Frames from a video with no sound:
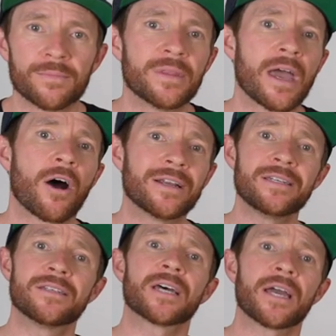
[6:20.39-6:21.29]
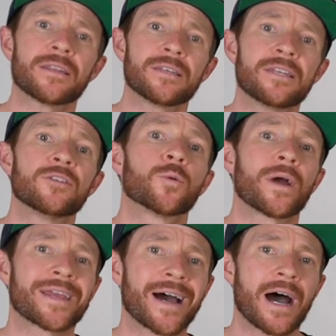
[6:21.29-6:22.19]
Now, I did take this into a
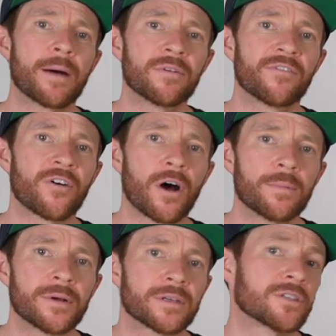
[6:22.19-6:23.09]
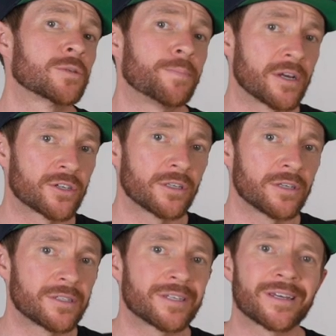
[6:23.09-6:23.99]
carbon fiber
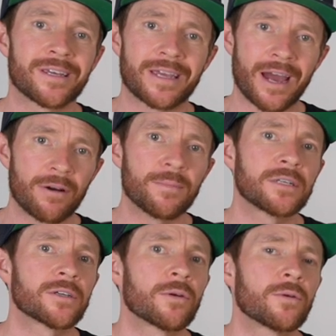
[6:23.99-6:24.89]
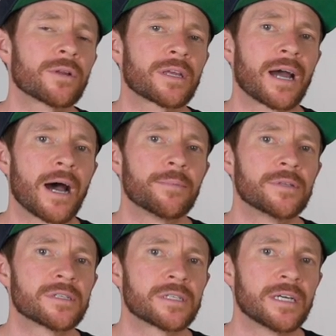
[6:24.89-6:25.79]
specialist, Gary McDonald at Carbon
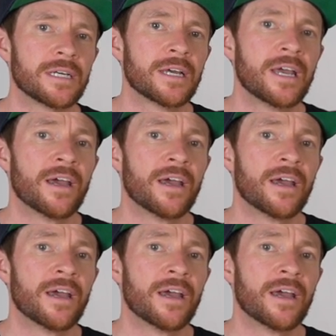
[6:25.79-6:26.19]
Steed.